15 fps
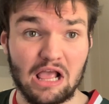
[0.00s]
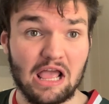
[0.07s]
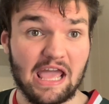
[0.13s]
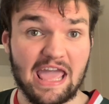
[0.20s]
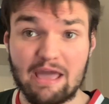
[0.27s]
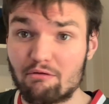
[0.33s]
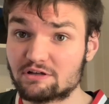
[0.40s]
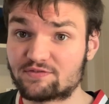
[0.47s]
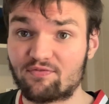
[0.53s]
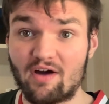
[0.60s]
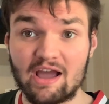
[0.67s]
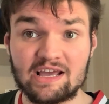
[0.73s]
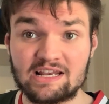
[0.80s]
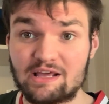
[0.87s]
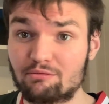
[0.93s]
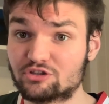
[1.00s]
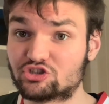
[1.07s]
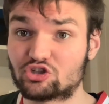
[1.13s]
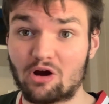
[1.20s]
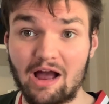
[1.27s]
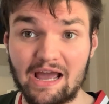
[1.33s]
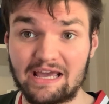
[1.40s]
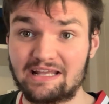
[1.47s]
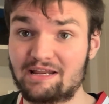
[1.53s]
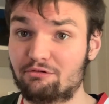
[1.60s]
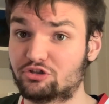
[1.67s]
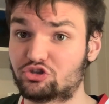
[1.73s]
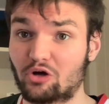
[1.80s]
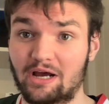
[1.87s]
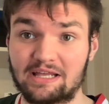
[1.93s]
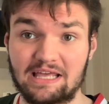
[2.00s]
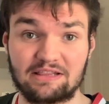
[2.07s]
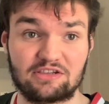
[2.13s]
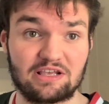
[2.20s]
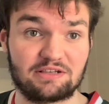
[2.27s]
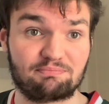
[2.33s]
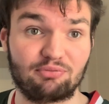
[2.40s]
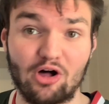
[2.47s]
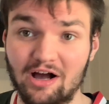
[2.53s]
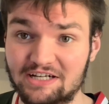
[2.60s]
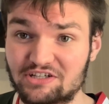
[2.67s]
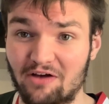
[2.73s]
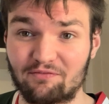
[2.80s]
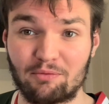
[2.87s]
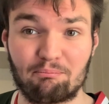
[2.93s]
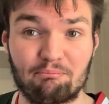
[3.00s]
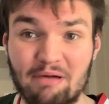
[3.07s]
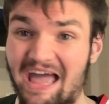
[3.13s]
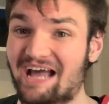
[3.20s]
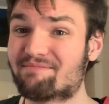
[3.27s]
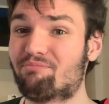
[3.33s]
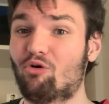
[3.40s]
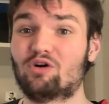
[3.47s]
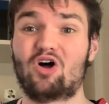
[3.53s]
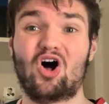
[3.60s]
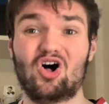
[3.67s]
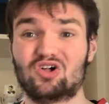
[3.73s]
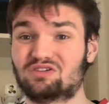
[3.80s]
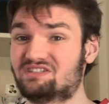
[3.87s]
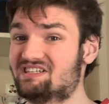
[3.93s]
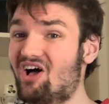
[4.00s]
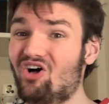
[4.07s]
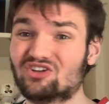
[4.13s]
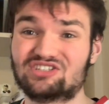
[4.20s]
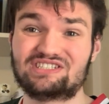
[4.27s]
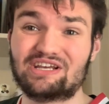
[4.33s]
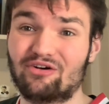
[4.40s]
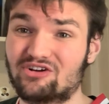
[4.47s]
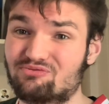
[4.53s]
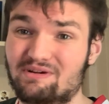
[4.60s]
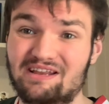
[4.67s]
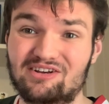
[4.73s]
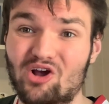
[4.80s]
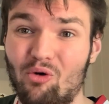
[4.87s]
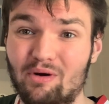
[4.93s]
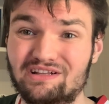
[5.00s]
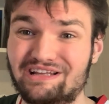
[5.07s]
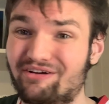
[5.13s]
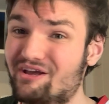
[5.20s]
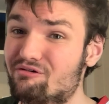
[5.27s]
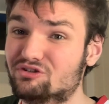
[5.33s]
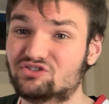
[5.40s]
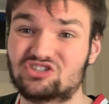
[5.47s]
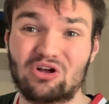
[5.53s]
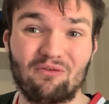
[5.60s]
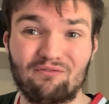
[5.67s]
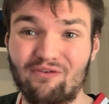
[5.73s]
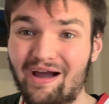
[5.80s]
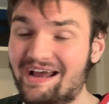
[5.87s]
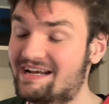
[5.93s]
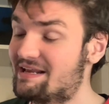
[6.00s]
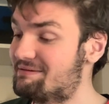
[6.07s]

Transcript: He was fighting. He was trying. He was trying to get his blocks off the backboard all series when he'd go in there. He was still fighting.